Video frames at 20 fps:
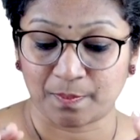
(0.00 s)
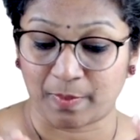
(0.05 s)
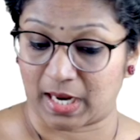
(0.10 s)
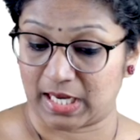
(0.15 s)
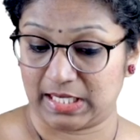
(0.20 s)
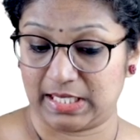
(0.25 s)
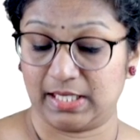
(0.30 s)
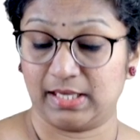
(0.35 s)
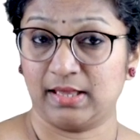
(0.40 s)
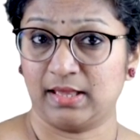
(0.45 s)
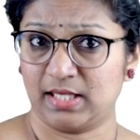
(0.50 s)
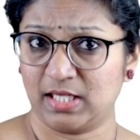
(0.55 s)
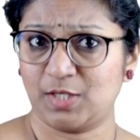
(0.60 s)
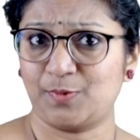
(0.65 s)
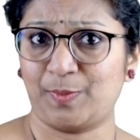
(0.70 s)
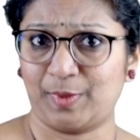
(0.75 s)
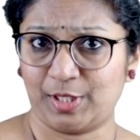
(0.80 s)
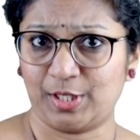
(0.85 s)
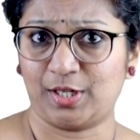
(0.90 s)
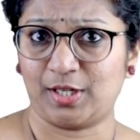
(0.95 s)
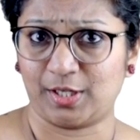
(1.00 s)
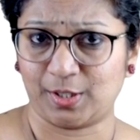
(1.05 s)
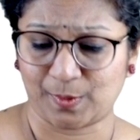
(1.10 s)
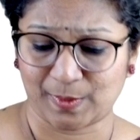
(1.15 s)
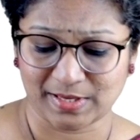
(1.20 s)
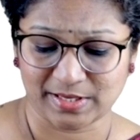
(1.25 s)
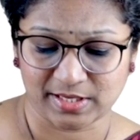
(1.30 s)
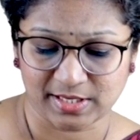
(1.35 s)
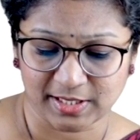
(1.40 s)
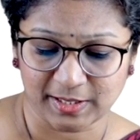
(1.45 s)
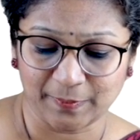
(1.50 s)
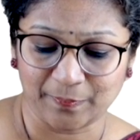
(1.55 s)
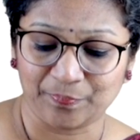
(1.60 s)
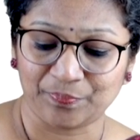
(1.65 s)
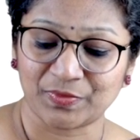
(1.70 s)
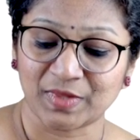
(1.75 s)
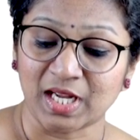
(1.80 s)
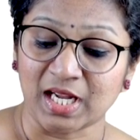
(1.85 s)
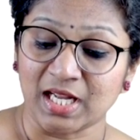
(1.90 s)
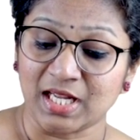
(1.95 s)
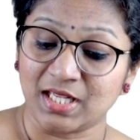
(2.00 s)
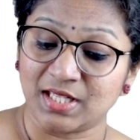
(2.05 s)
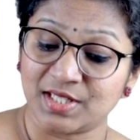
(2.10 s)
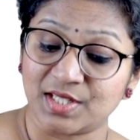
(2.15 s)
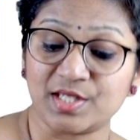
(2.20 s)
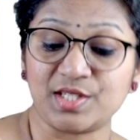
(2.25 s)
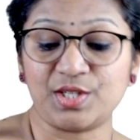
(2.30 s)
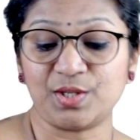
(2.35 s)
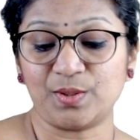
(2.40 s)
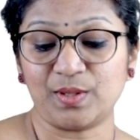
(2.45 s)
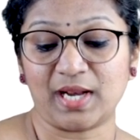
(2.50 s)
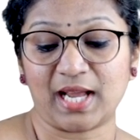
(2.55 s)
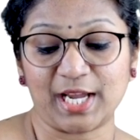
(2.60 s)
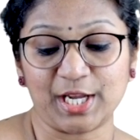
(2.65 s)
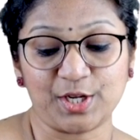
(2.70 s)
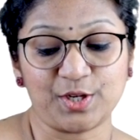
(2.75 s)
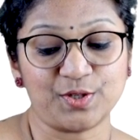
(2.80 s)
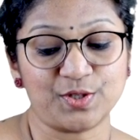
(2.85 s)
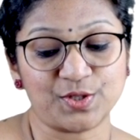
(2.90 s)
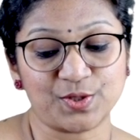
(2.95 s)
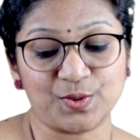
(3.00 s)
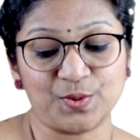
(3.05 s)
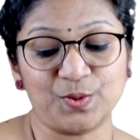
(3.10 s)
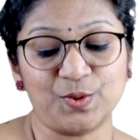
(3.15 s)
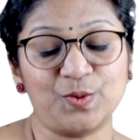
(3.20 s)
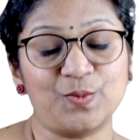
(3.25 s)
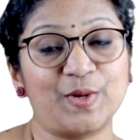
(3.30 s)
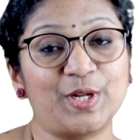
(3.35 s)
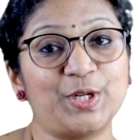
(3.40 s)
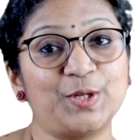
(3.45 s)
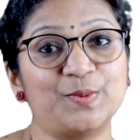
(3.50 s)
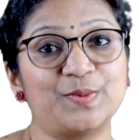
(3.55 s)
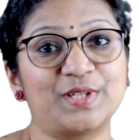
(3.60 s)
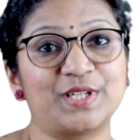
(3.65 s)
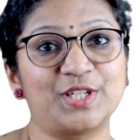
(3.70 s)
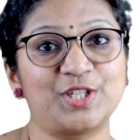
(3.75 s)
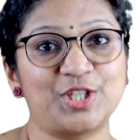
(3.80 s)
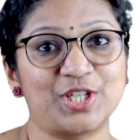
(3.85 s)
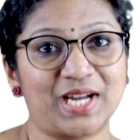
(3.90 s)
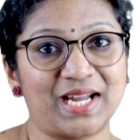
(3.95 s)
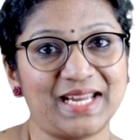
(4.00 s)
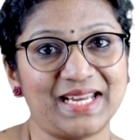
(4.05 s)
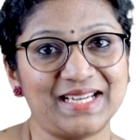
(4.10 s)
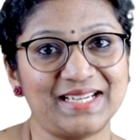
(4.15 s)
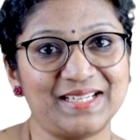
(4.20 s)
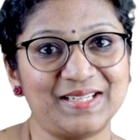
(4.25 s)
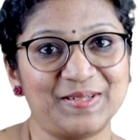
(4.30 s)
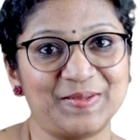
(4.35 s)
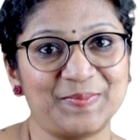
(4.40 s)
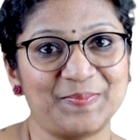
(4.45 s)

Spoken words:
But this particular question, did you like your school when you were a child?